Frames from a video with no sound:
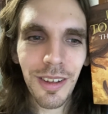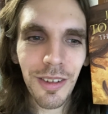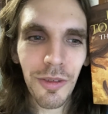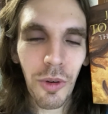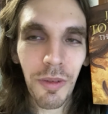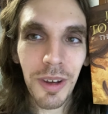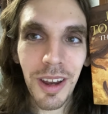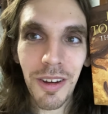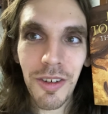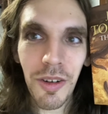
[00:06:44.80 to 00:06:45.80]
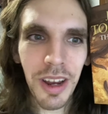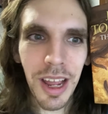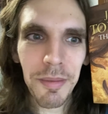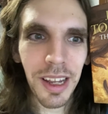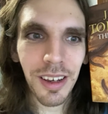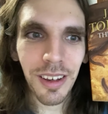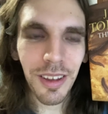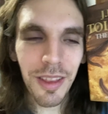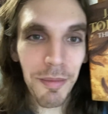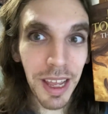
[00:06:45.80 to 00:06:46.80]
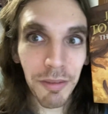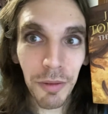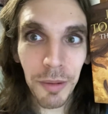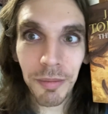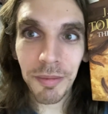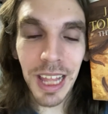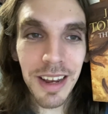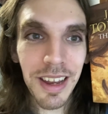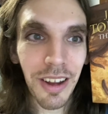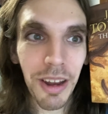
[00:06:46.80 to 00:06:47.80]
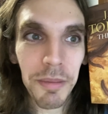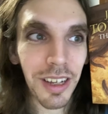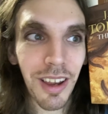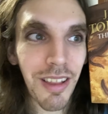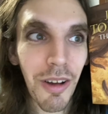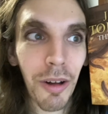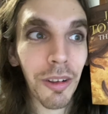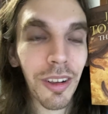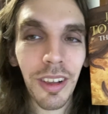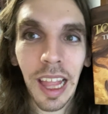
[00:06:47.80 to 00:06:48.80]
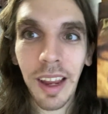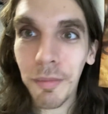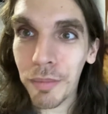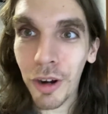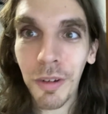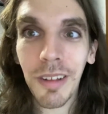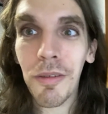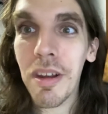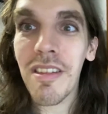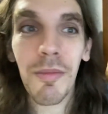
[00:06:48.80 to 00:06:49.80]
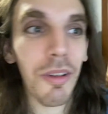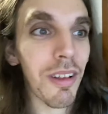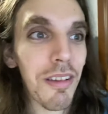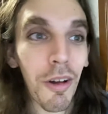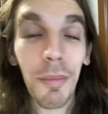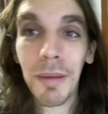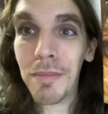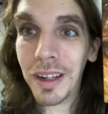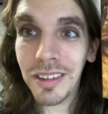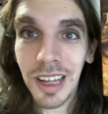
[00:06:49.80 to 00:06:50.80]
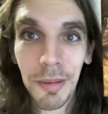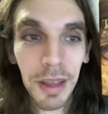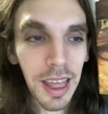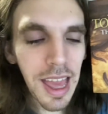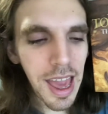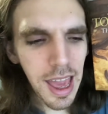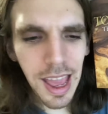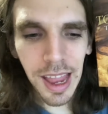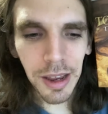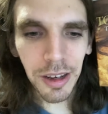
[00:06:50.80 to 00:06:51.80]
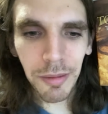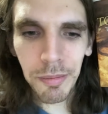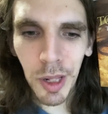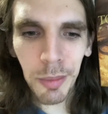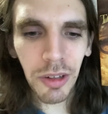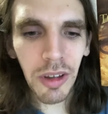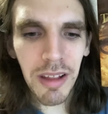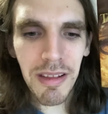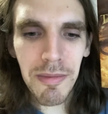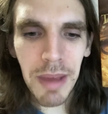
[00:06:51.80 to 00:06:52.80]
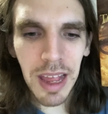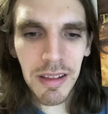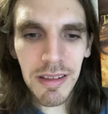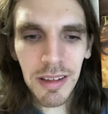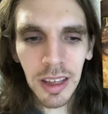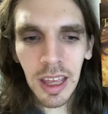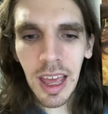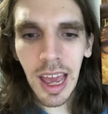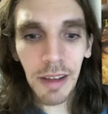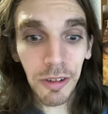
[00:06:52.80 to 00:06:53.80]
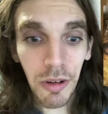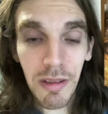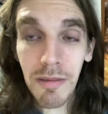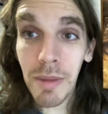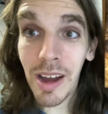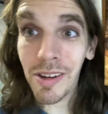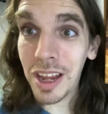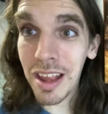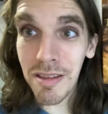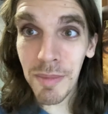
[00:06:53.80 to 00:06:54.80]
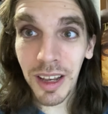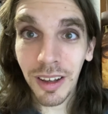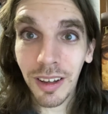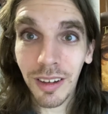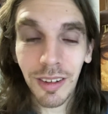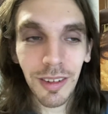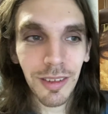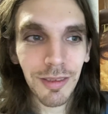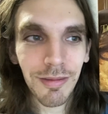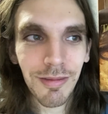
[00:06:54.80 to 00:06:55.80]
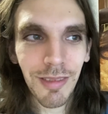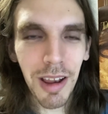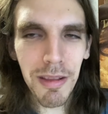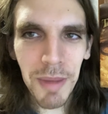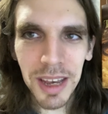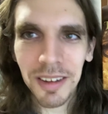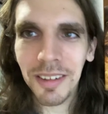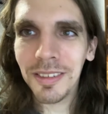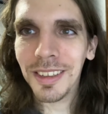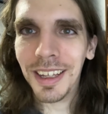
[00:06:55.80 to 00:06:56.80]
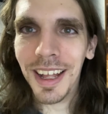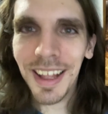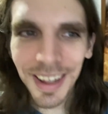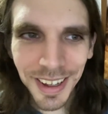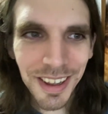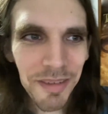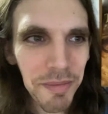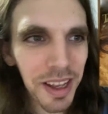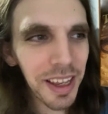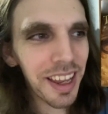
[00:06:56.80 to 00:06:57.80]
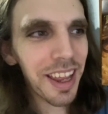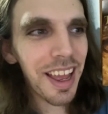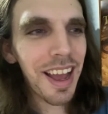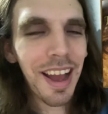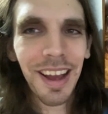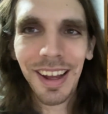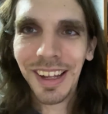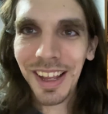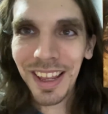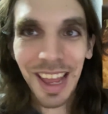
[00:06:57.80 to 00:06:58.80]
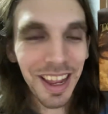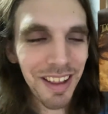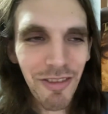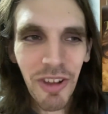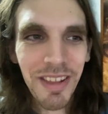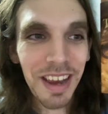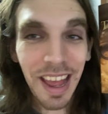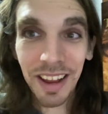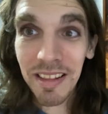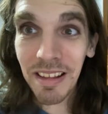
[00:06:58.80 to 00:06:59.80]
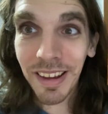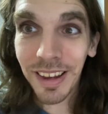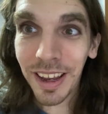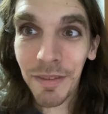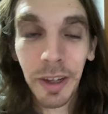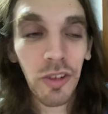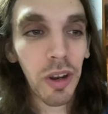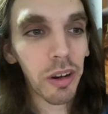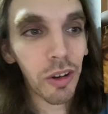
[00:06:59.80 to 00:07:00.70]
dwarven territory. I mean, the men from Lake Town, I mean, it's all like perfectly reasonable. It's all been built up, and Bilbo does his best after Smaug has been smitten. Yeah, it's just an excellent adventure.